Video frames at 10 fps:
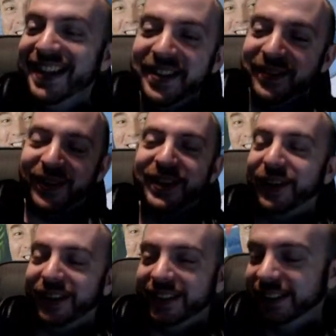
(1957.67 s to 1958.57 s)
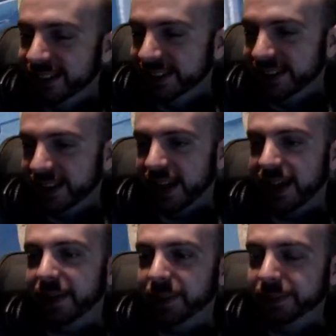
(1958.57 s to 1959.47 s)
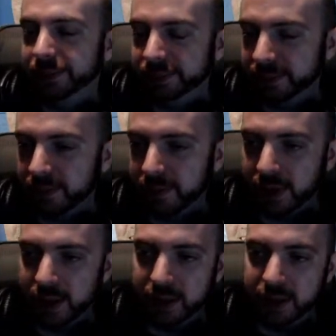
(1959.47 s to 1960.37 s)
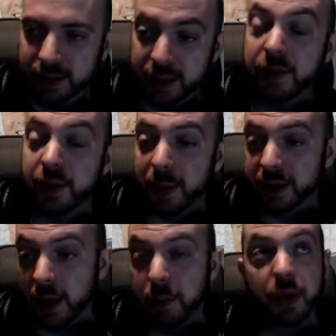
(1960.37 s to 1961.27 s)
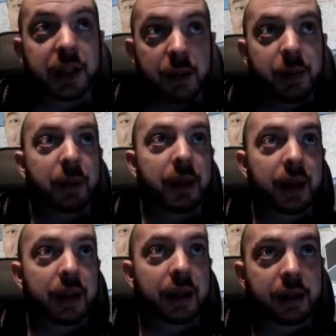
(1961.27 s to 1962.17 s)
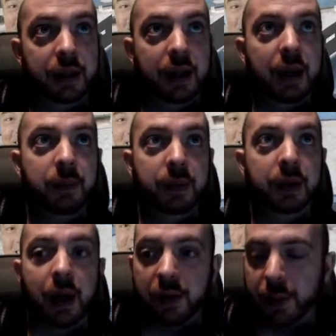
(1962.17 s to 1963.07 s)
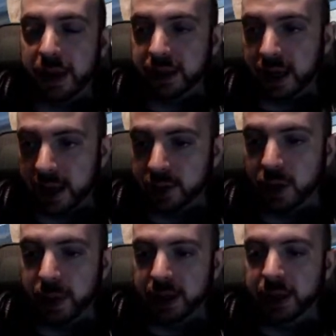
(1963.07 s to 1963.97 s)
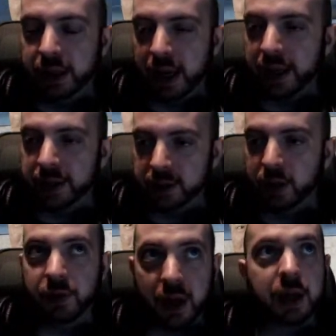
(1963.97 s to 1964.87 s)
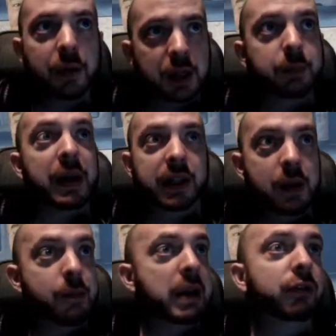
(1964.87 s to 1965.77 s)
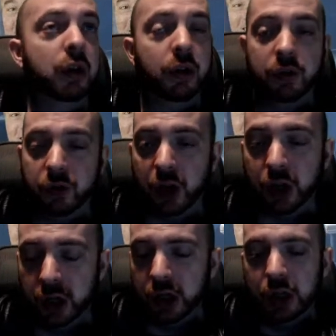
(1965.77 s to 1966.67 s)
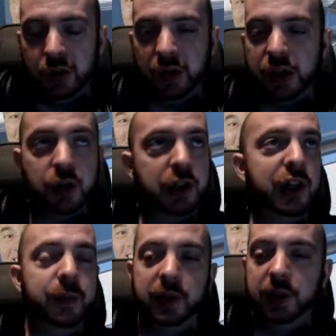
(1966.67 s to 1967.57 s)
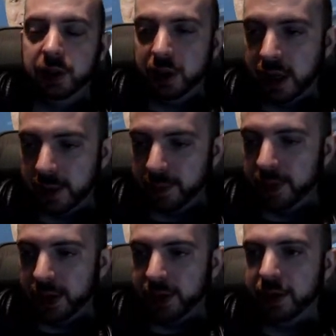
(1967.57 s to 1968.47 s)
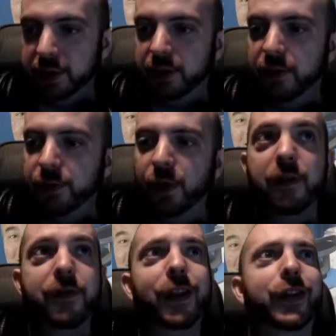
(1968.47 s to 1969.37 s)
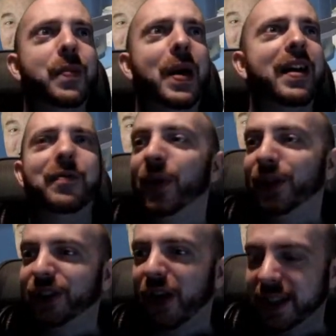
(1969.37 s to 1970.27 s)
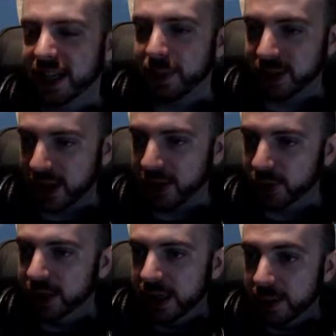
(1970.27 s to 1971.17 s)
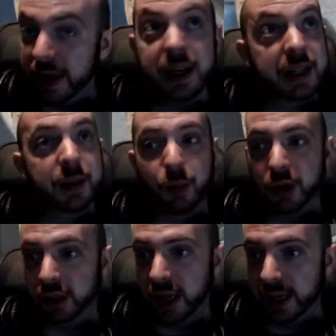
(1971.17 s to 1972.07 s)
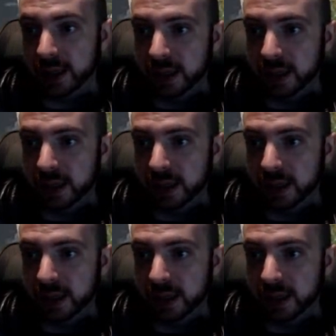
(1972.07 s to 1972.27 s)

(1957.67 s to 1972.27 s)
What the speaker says: Why not? Thank you very much. I appreciate people that go out of their way to click that join button and sort of like, it's basically Patreon for YouTube. Another filthy way of monetizing my channel, but it is appreciated.